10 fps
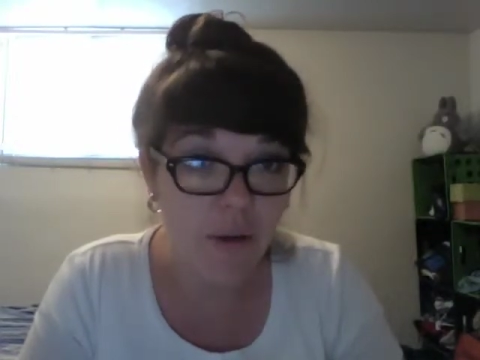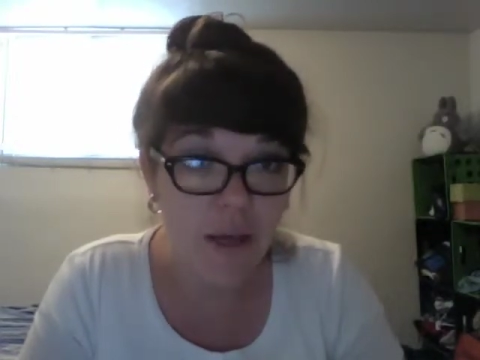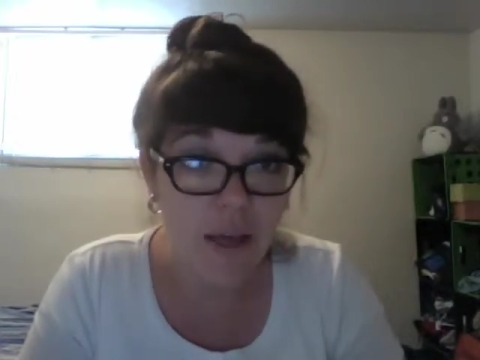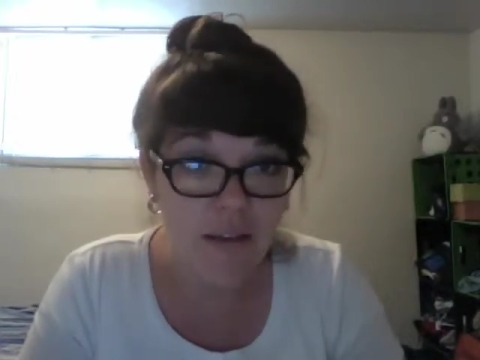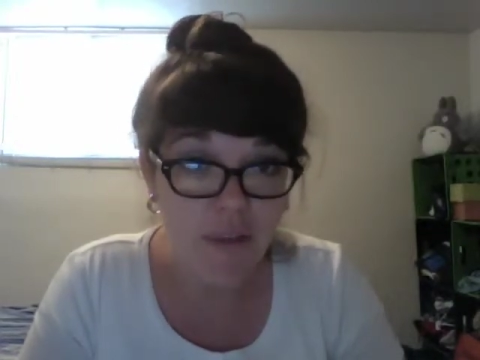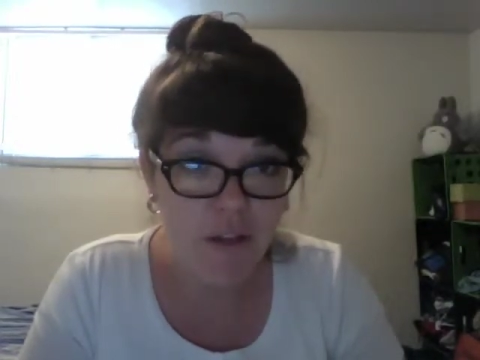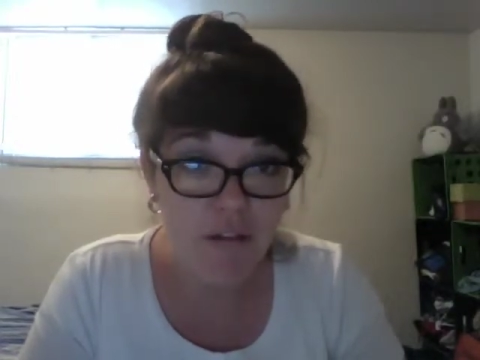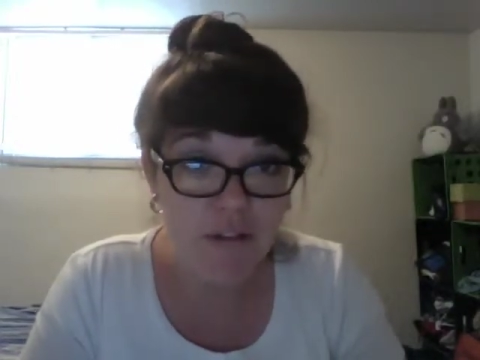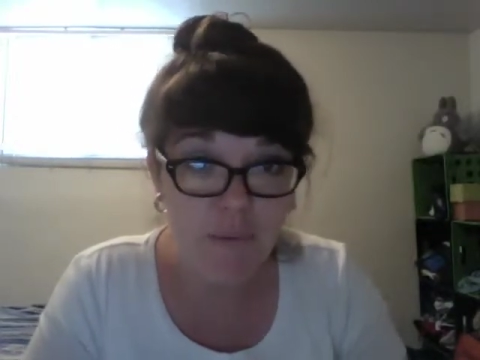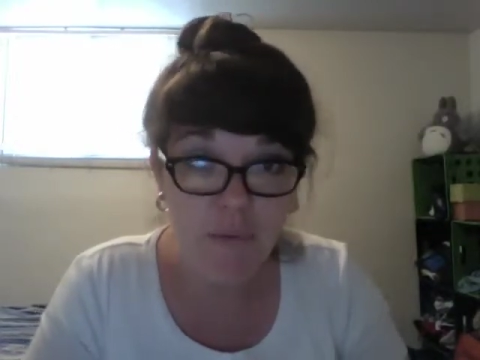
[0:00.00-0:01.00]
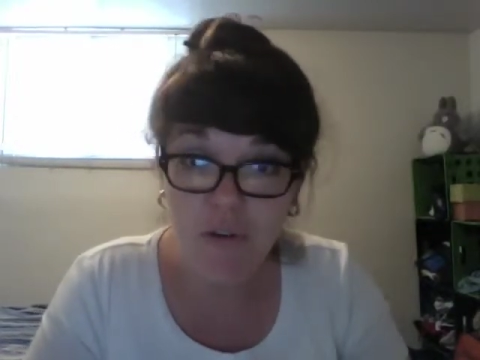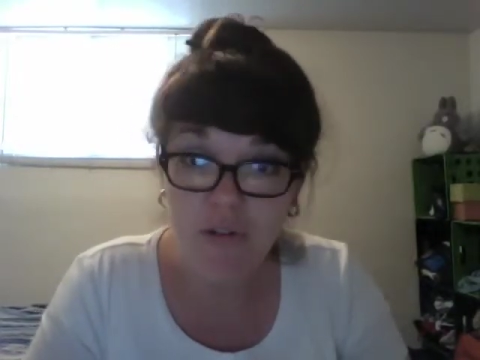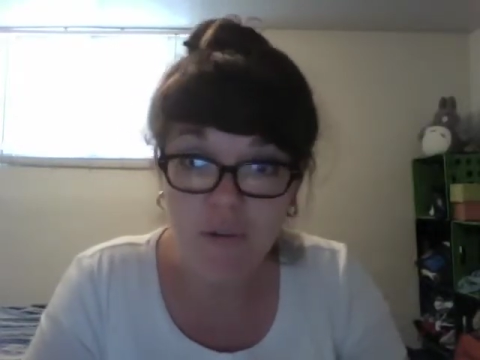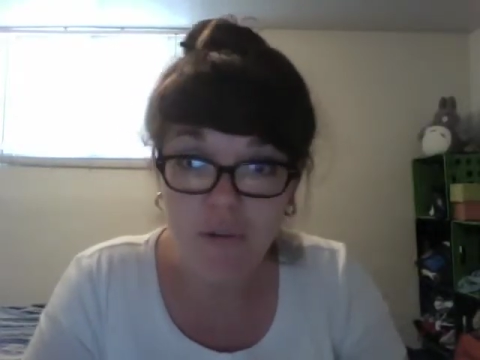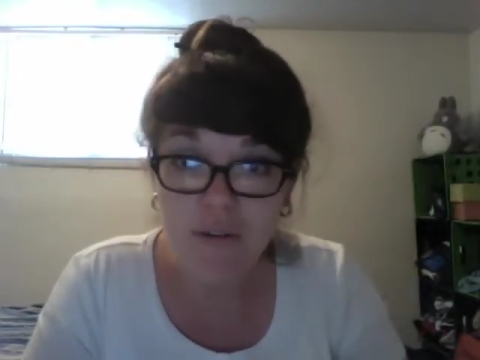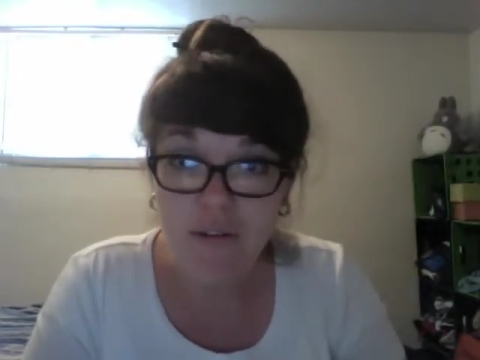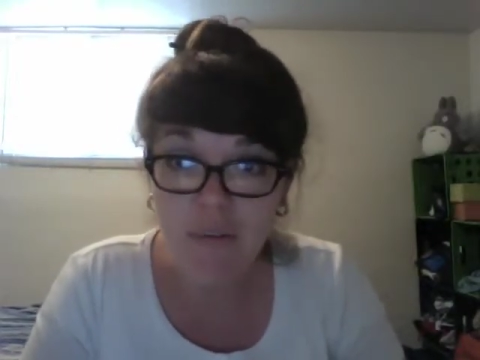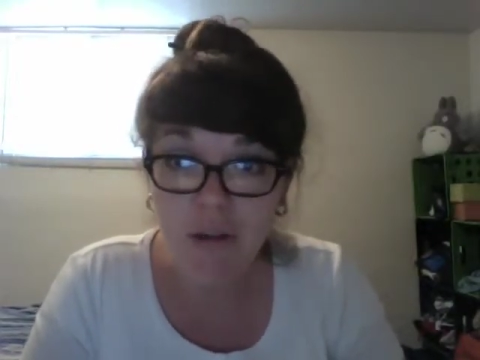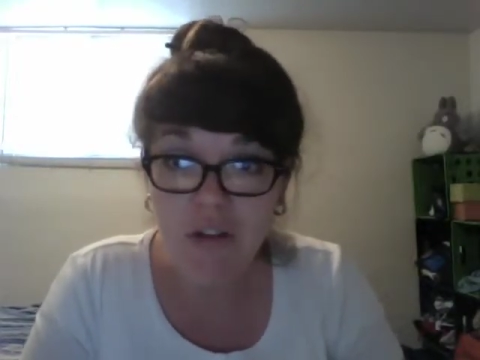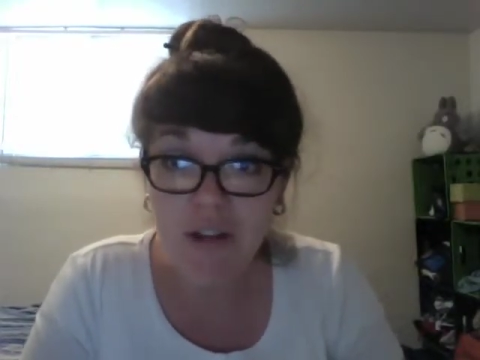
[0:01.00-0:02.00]
as much as some of your students,
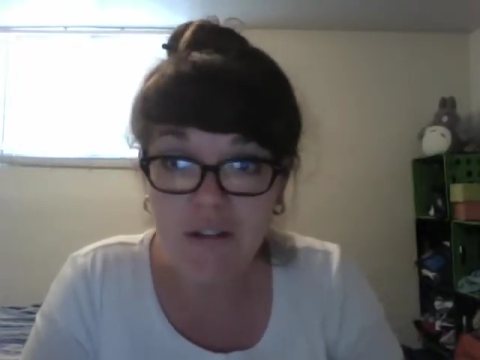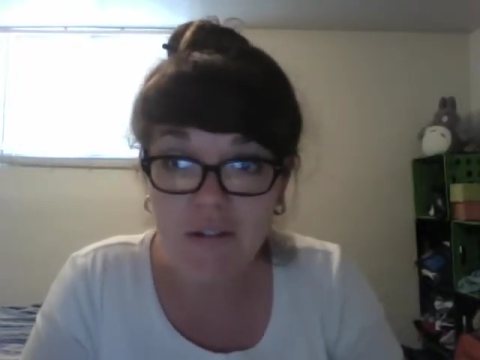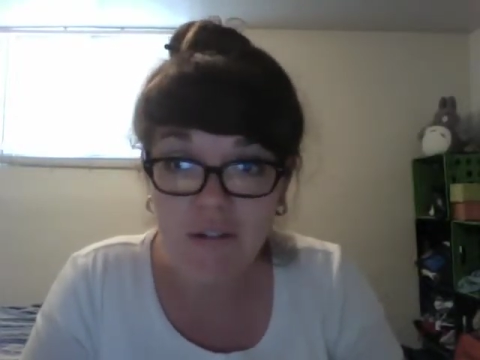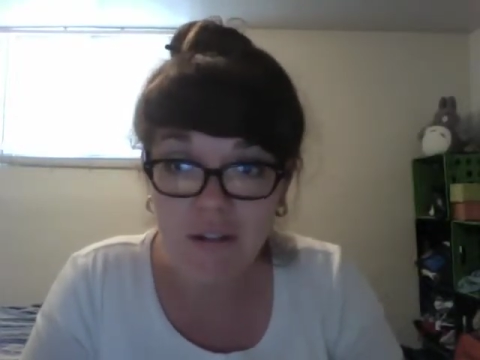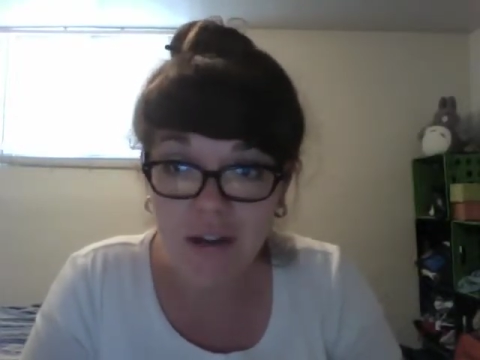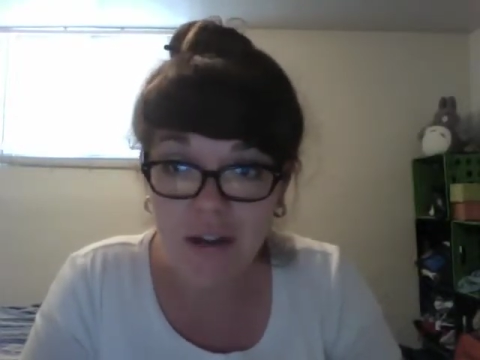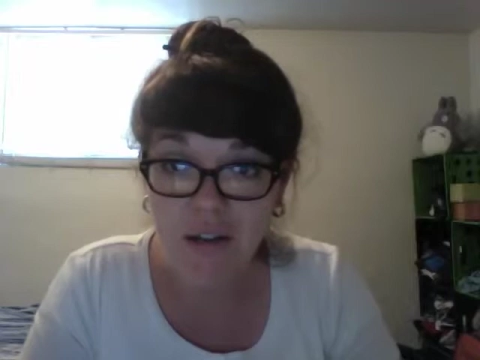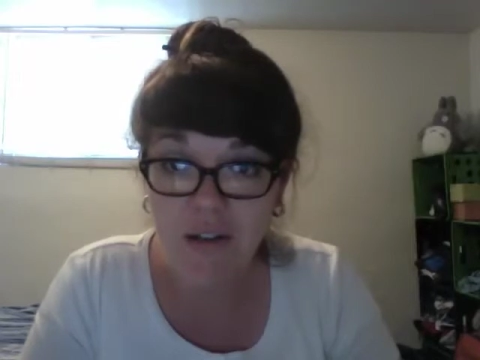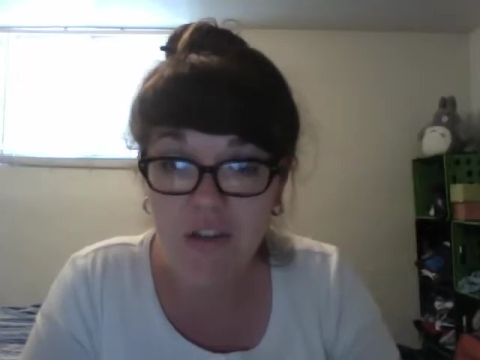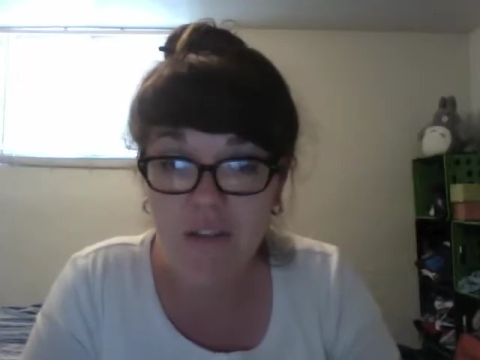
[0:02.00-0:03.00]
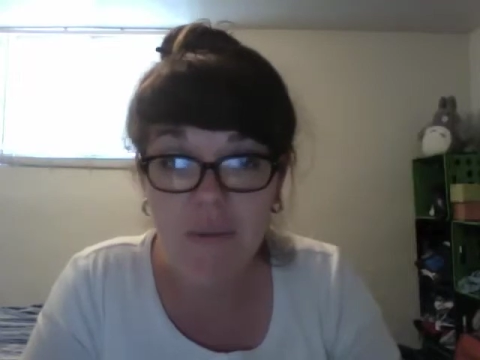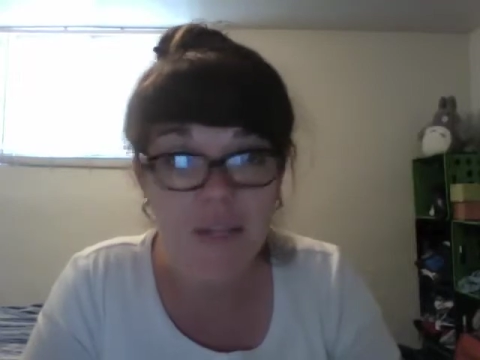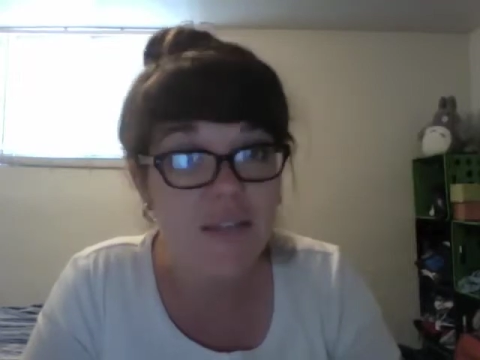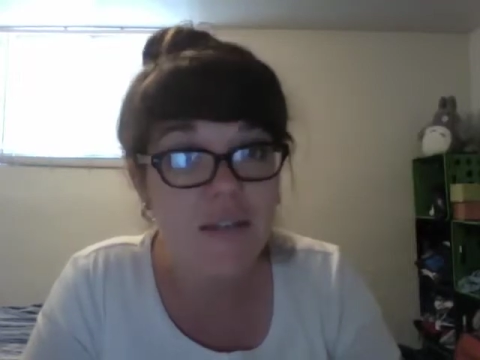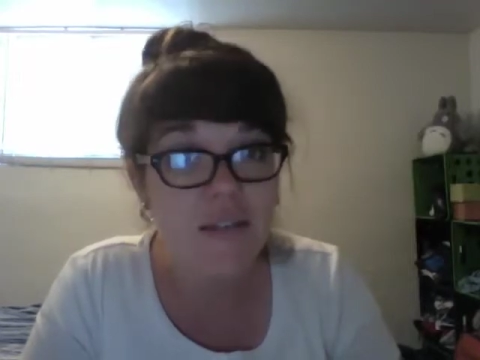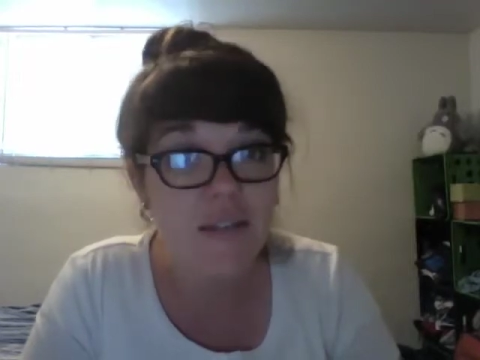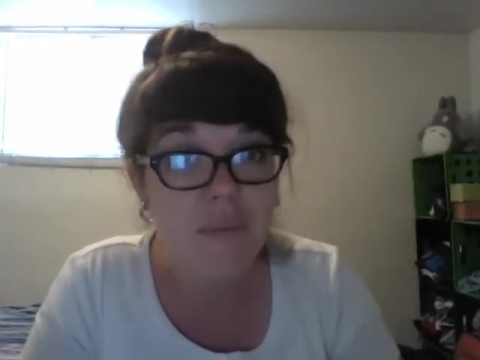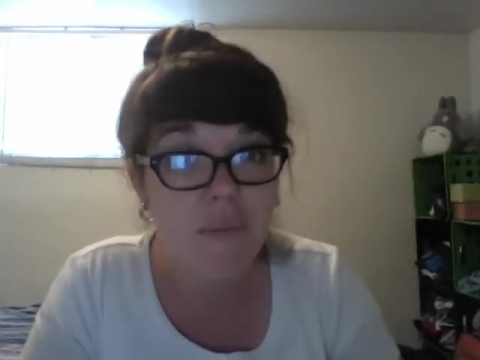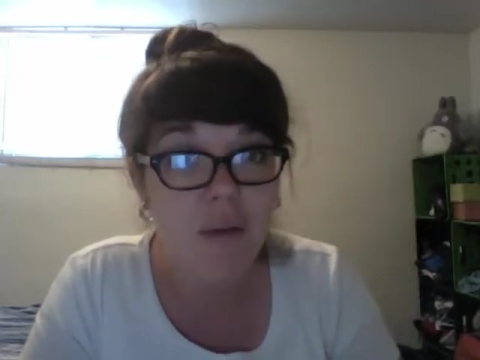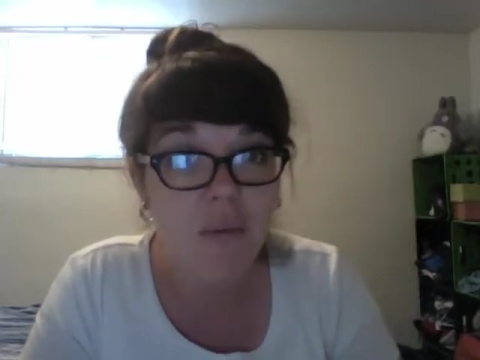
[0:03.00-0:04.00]
especially on certain technologies, but this isn't
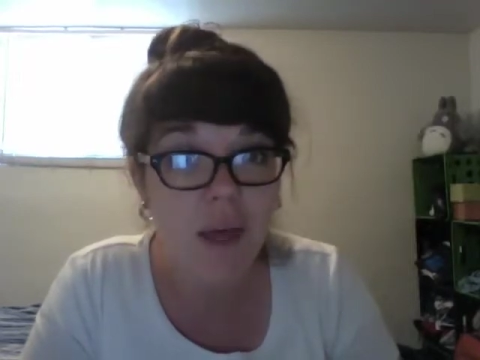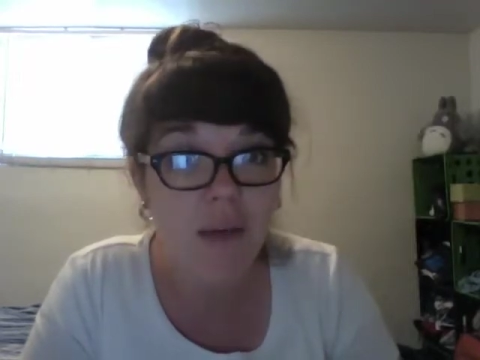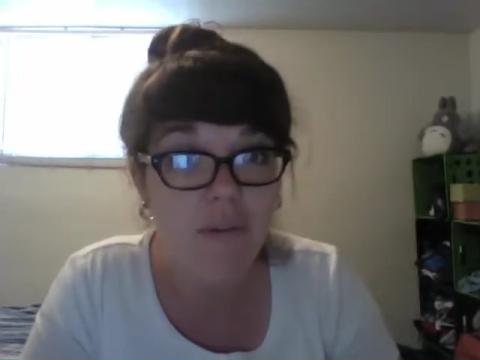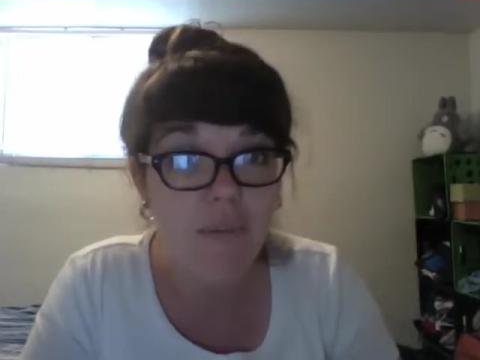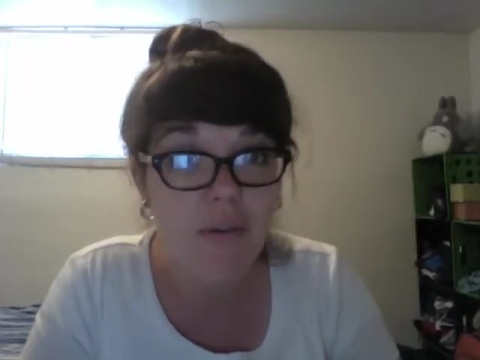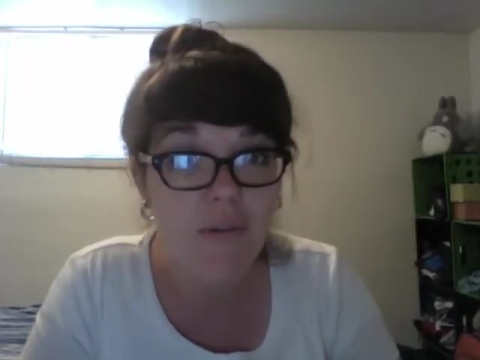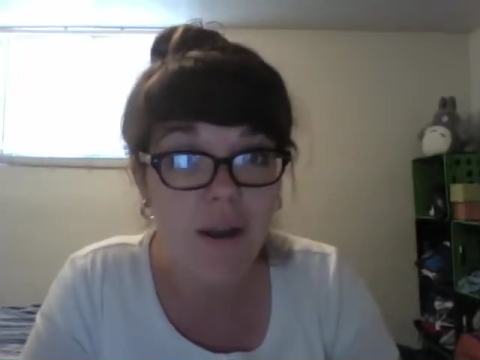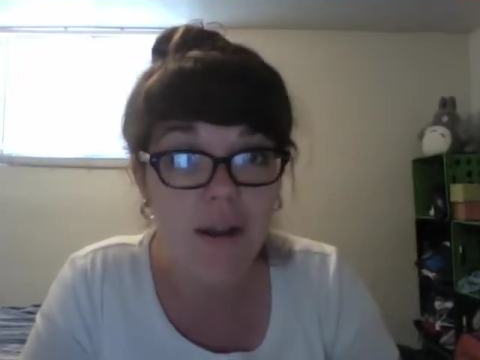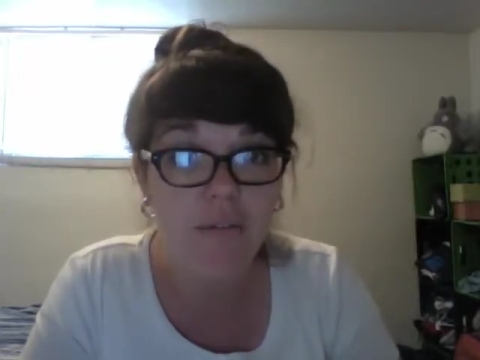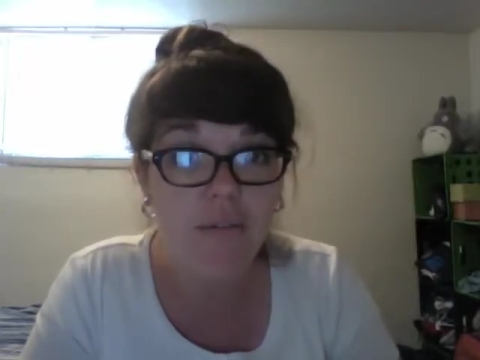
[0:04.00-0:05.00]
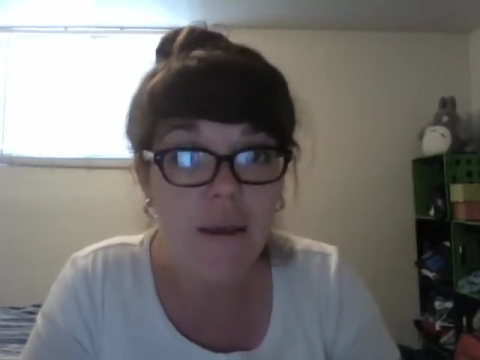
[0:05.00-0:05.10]
something we have to be afraid of.